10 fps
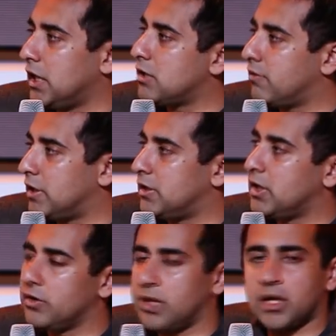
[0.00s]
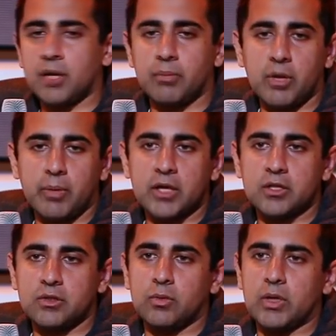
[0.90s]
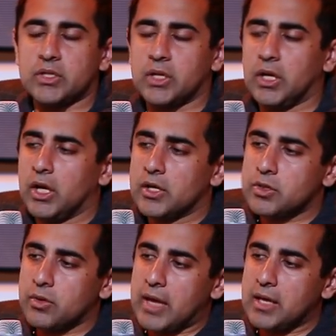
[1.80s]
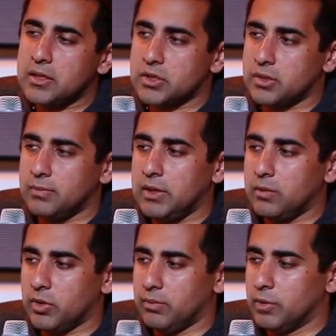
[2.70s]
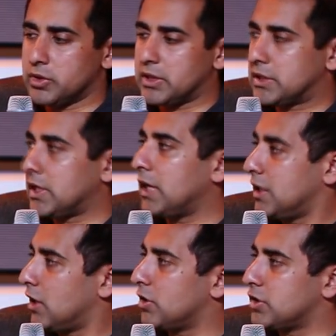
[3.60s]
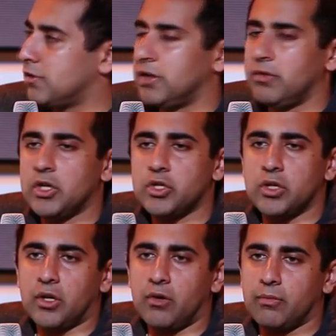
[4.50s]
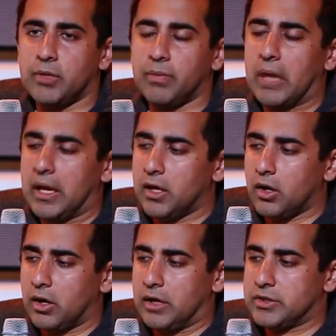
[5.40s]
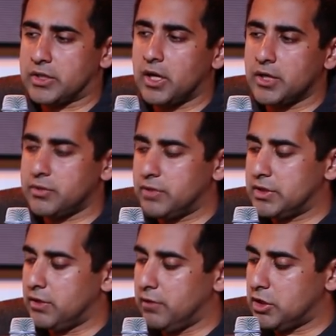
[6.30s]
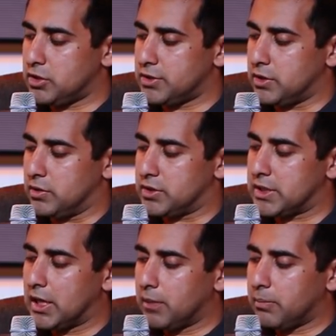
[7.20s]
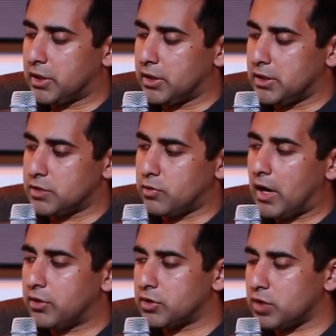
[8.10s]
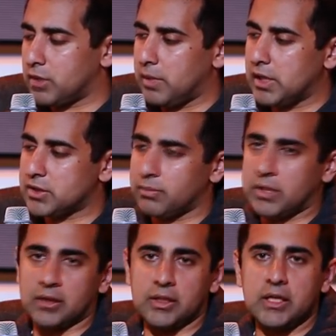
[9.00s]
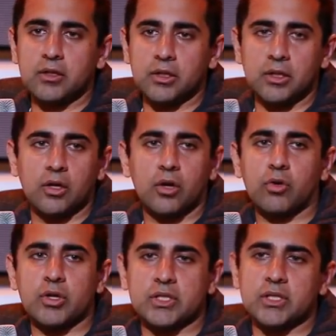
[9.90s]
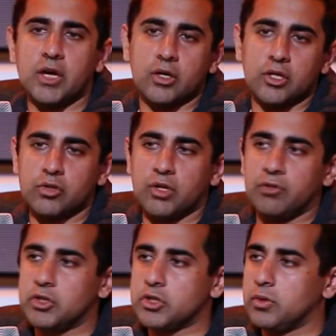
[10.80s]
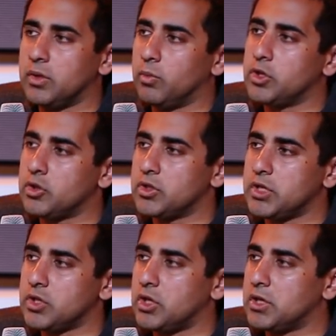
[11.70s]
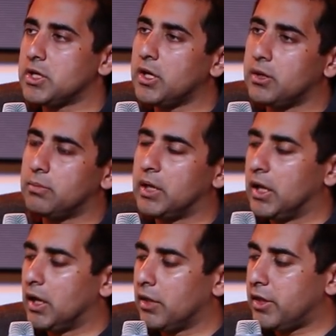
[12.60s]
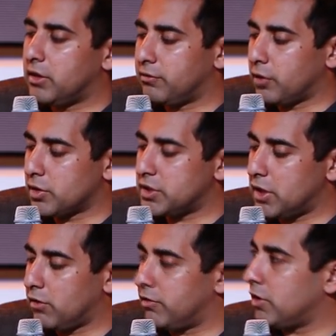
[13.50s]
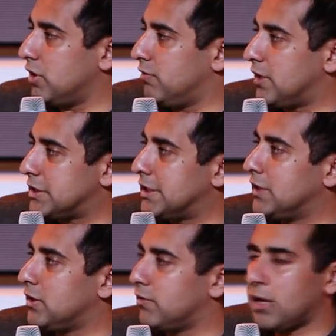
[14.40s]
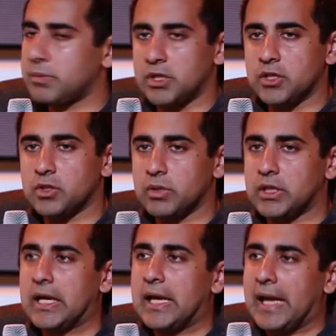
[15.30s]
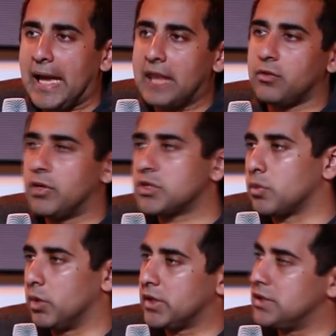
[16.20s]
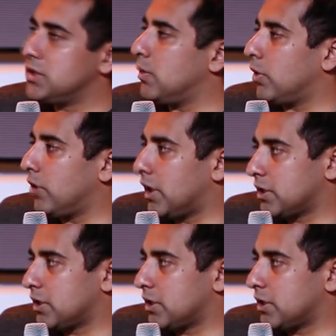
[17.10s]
and innovated there, and that got brought back to the US. So that is, to me, one of the most exciting areas of innovation in government, is the concept of these innovation zones, because rather than try to make something legal across the entire country, if you just do it in one jurisdiction at a time, then the folks there are very invested in it, they've opted into it, and the rest of the world can see whether that